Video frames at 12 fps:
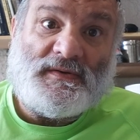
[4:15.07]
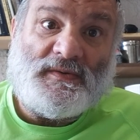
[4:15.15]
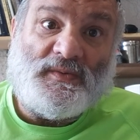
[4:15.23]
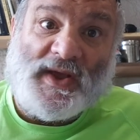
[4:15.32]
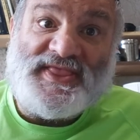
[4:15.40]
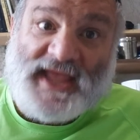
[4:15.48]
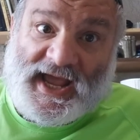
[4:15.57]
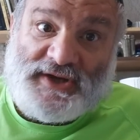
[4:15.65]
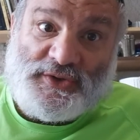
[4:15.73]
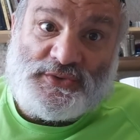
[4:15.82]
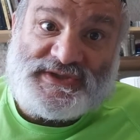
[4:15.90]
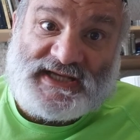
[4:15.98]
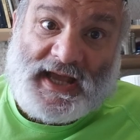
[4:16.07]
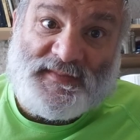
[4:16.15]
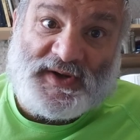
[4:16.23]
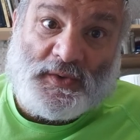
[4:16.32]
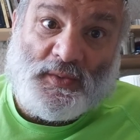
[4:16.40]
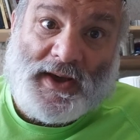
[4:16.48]
when they used
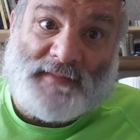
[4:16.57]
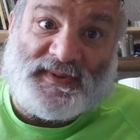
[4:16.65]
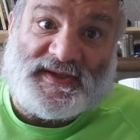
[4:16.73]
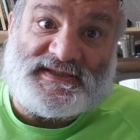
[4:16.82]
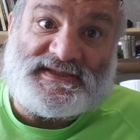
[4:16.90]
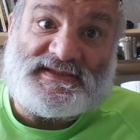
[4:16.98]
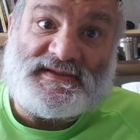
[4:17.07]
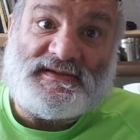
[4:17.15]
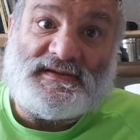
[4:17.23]
chemical weapons.